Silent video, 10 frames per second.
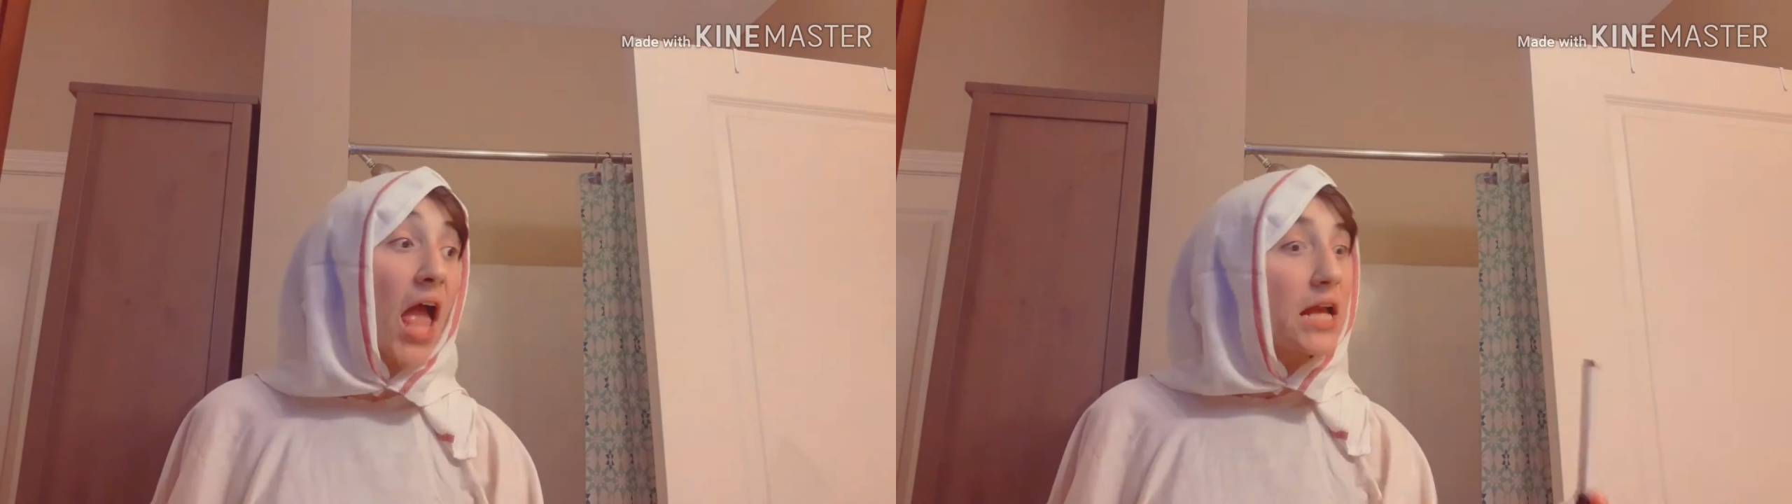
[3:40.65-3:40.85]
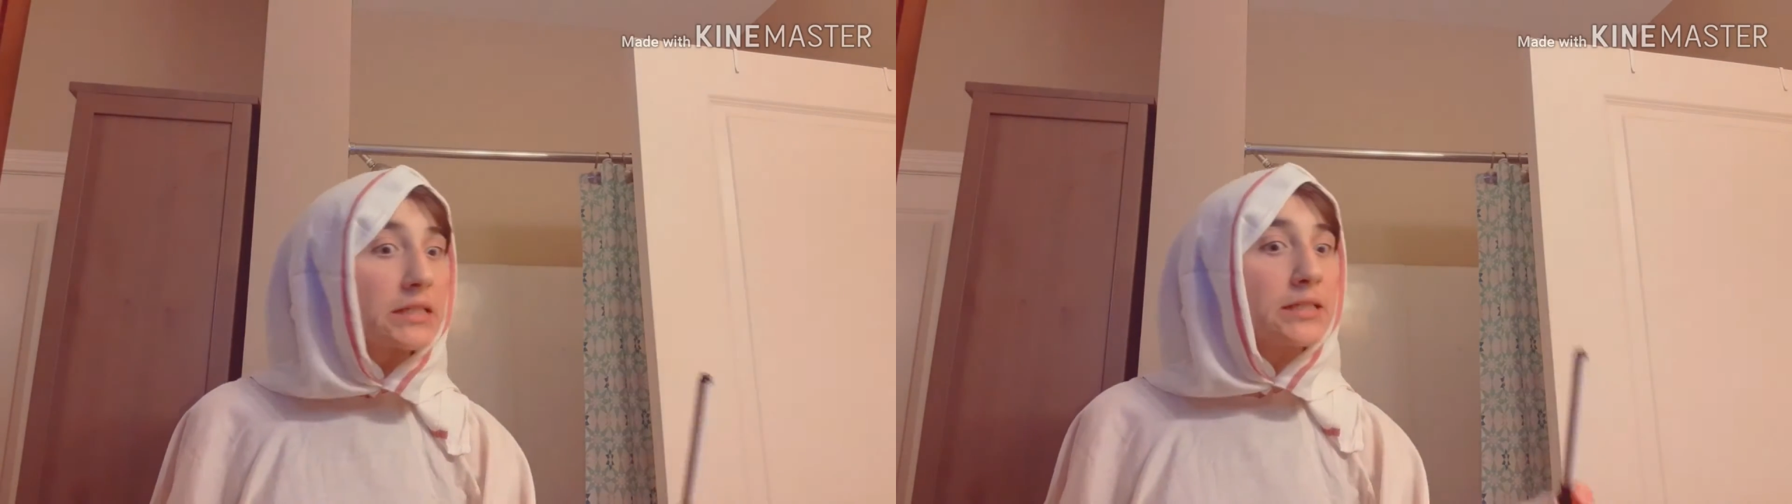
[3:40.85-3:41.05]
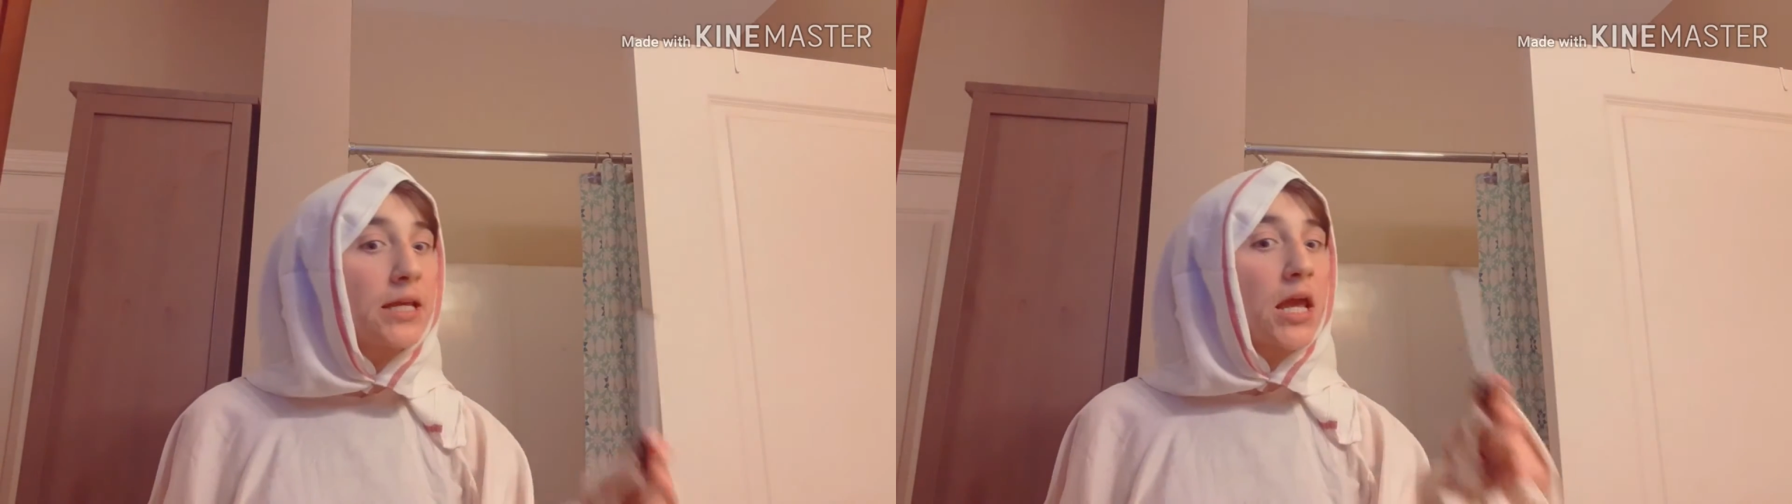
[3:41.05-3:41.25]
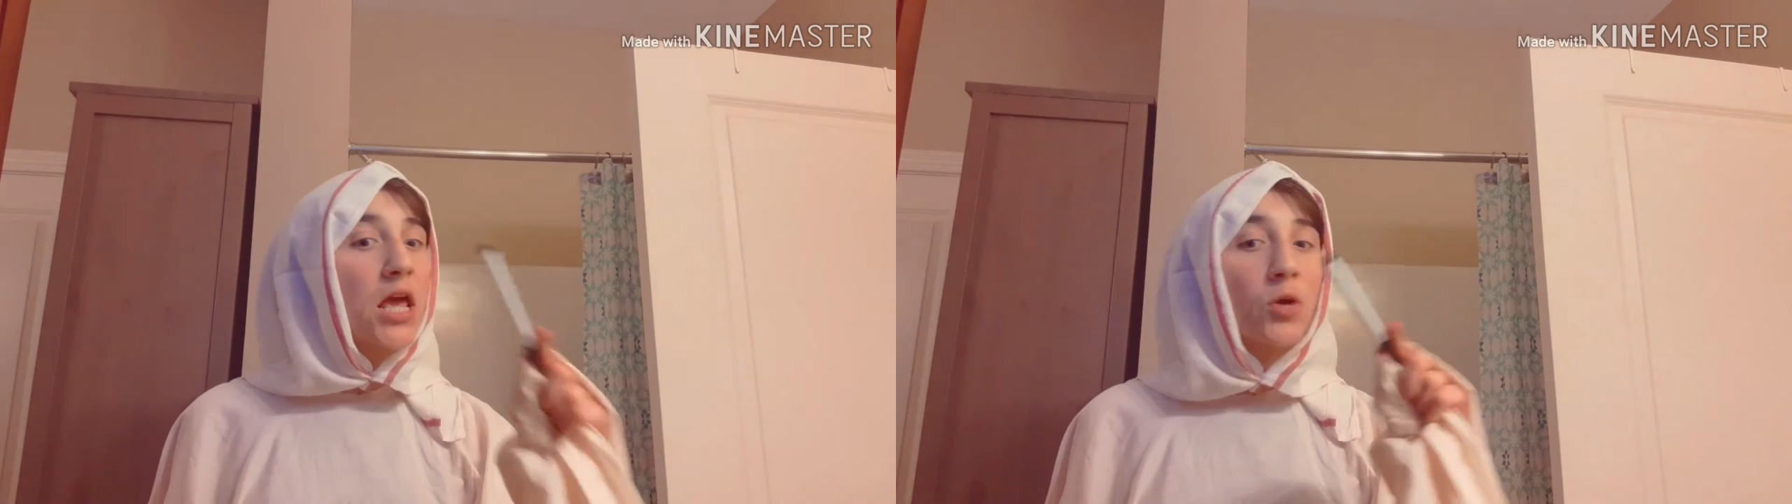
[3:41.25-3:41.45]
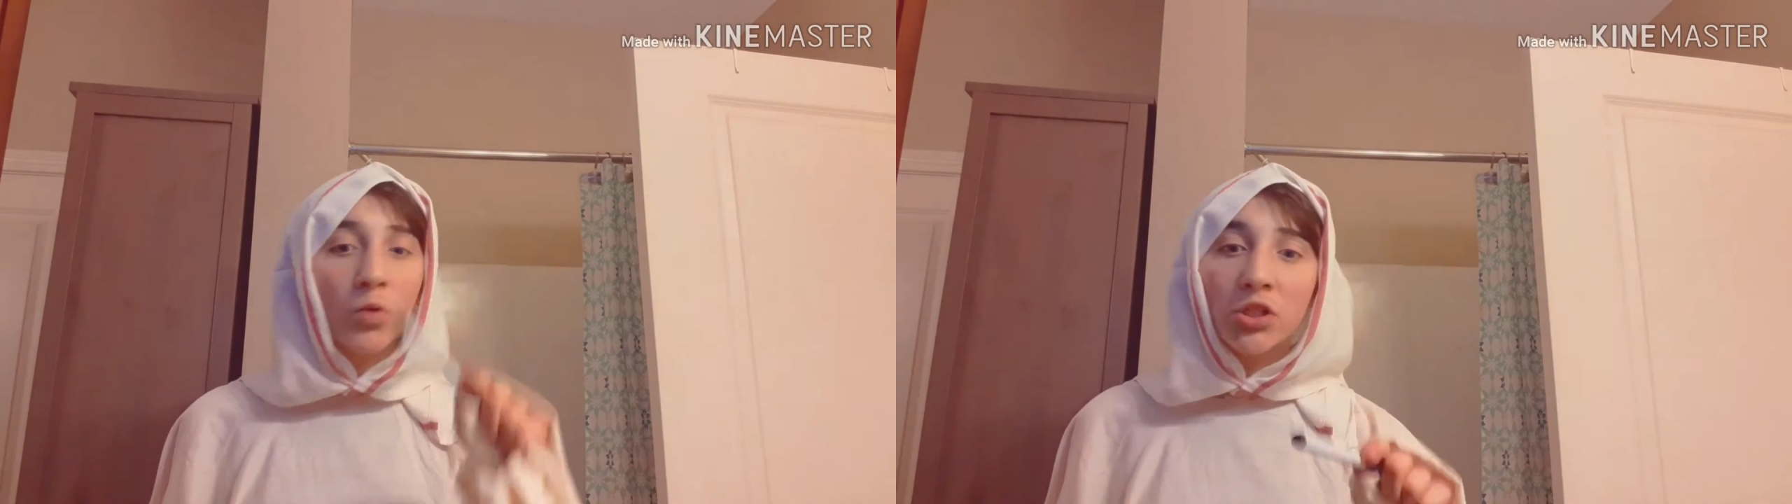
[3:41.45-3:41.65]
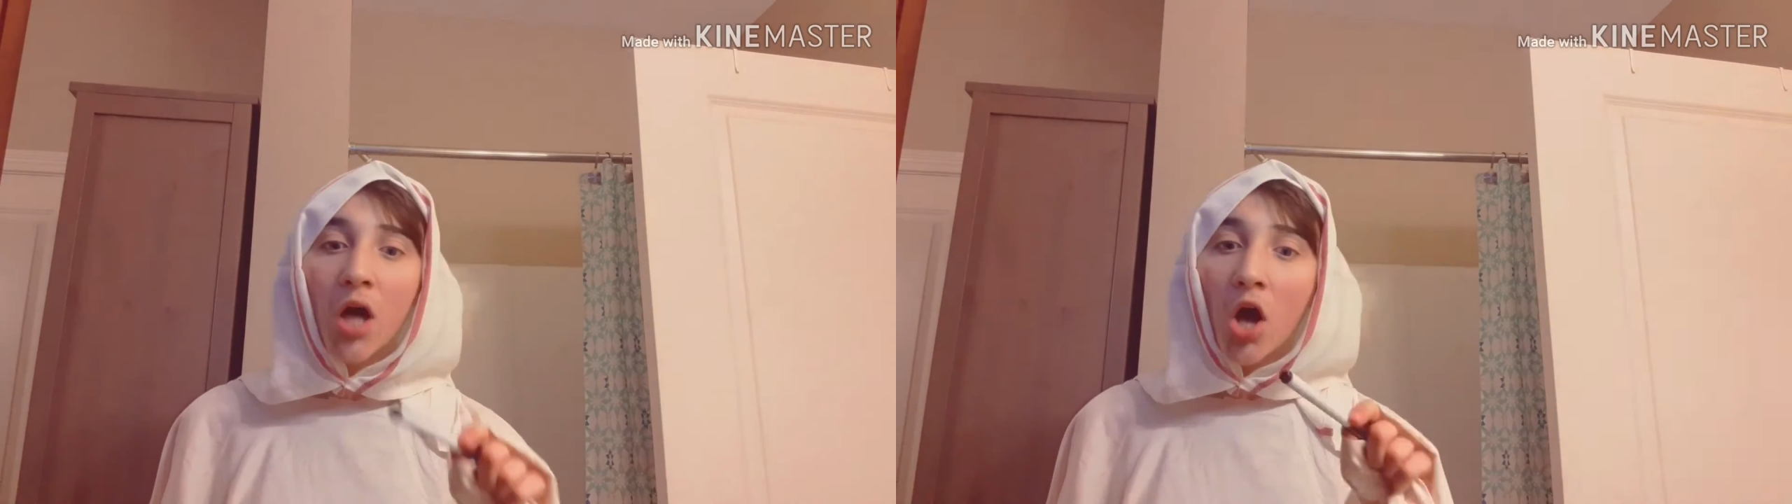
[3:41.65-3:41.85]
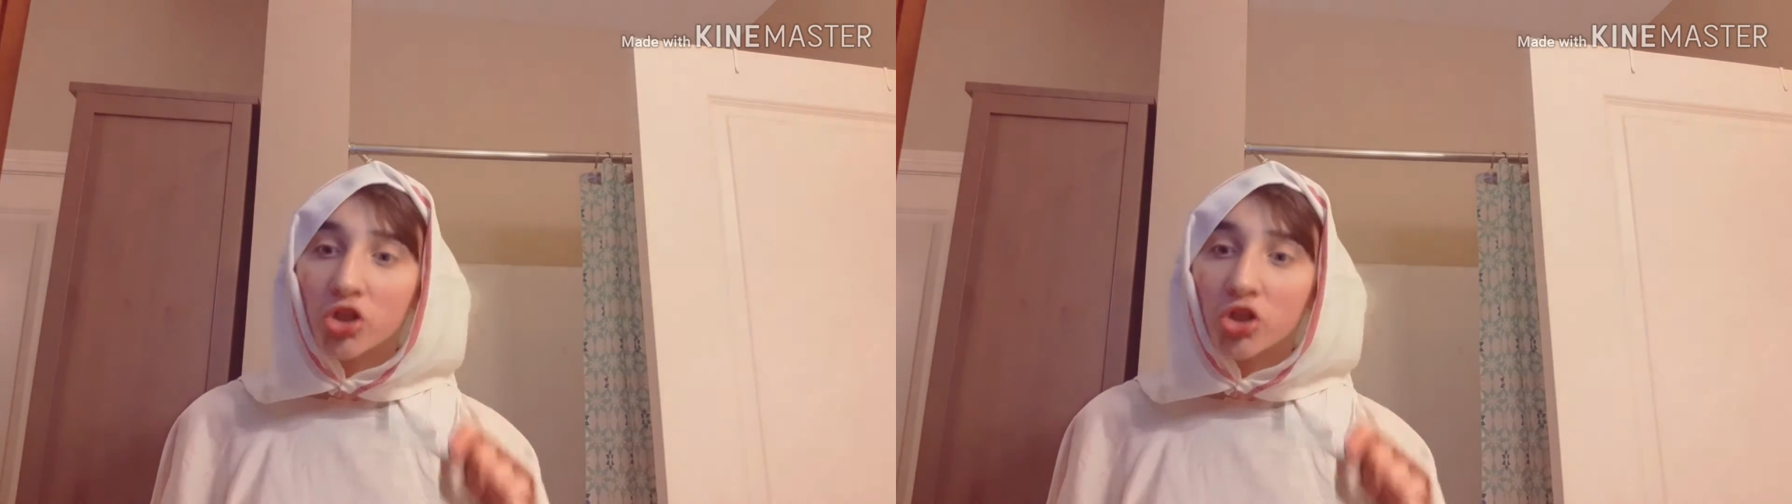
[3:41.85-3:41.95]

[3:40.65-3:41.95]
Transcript: and it would